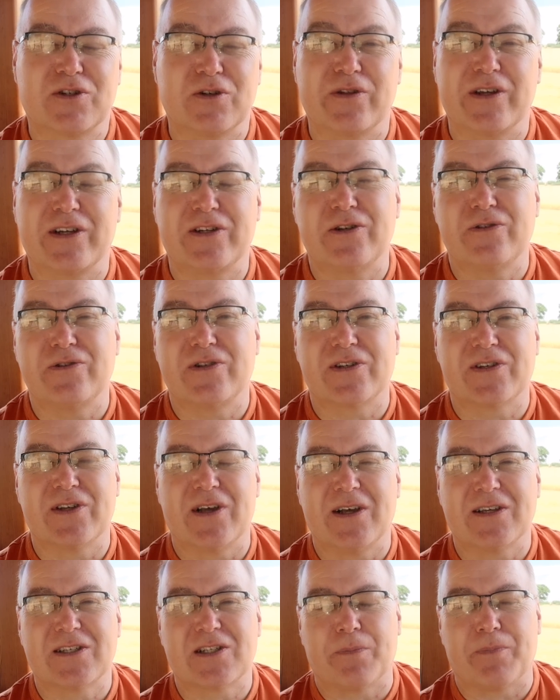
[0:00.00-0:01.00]
Do they do
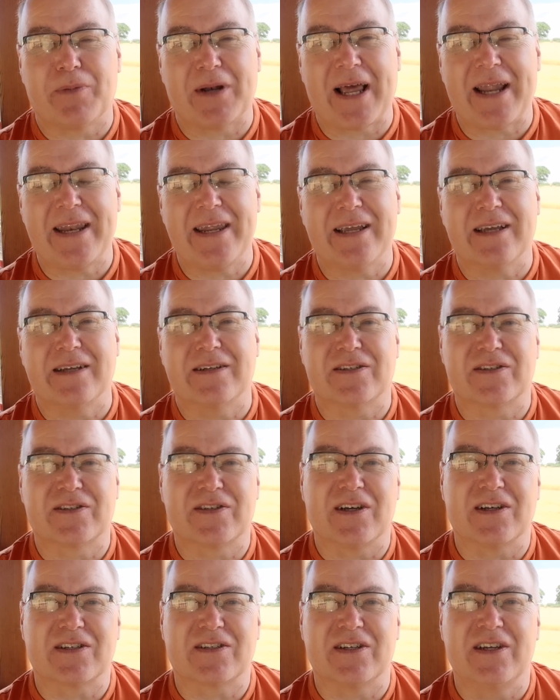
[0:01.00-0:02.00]
disaster planning and
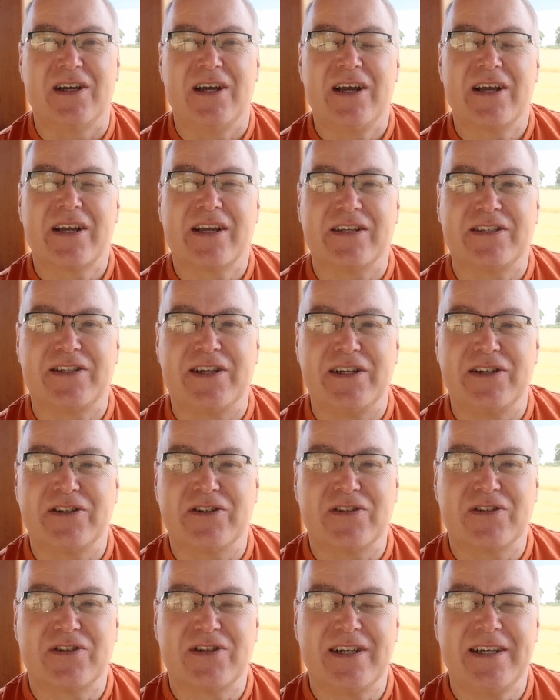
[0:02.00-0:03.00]
disaster
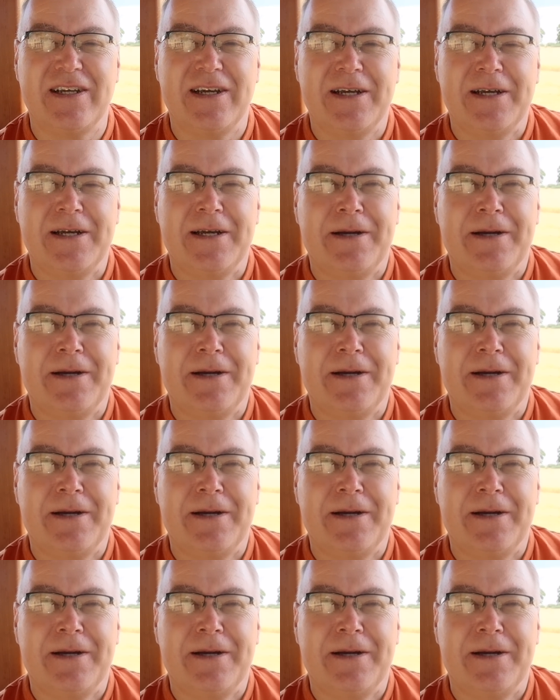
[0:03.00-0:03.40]
contingency?